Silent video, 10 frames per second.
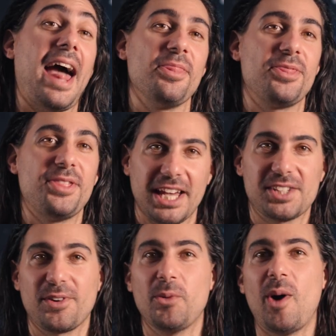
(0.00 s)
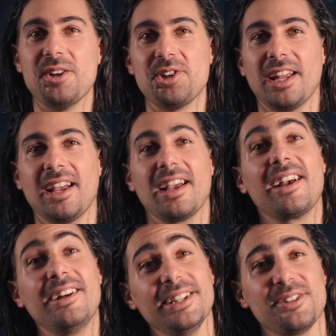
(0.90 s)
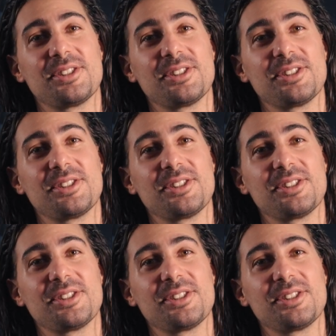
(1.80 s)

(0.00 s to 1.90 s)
and thanks for watching. Clear